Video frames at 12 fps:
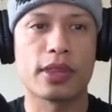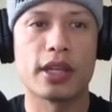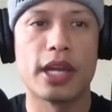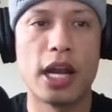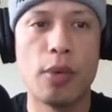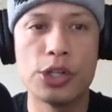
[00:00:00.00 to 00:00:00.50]

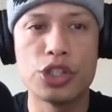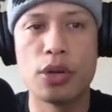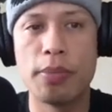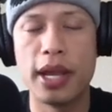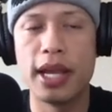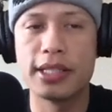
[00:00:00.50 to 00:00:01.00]
And I want you to
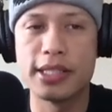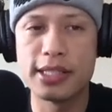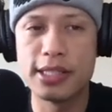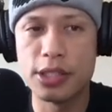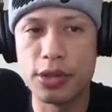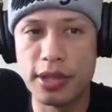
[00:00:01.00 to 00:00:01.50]
pay
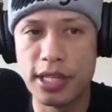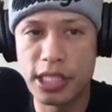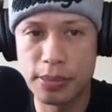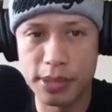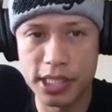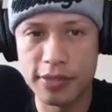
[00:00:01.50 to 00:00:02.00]
attention to this
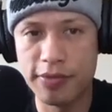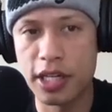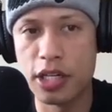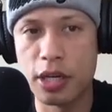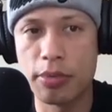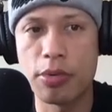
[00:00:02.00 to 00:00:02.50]

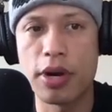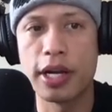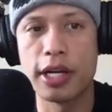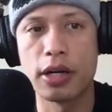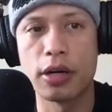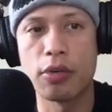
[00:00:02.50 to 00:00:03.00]
specific number right
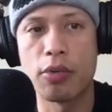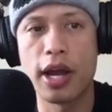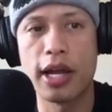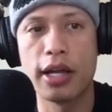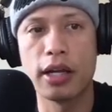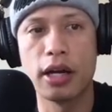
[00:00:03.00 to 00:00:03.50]
here,
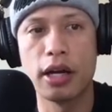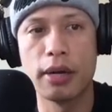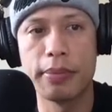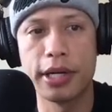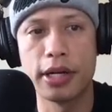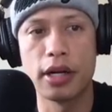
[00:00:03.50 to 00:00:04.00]
right
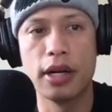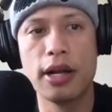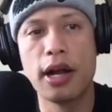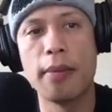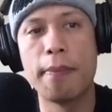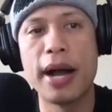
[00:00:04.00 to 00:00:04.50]
up here,
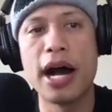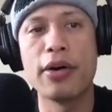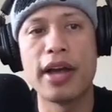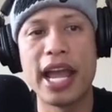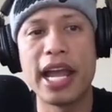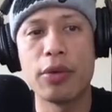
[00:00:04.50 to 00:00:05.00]

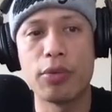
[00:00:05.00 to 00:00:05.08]
about eight